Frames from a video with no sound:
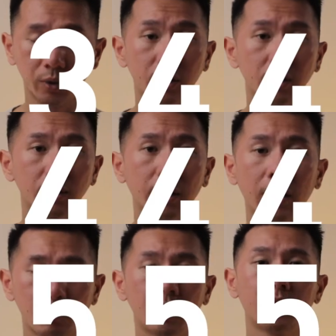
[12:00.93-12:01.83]
rehearse,
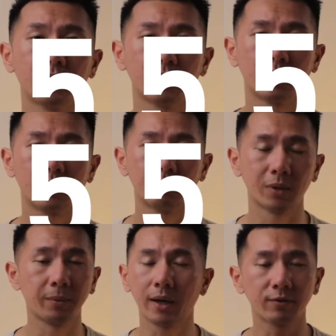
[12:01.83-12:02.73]
and rehearse.
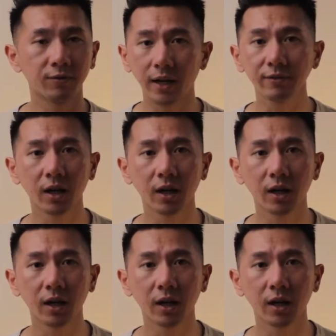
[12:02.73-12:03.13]
Maybe after five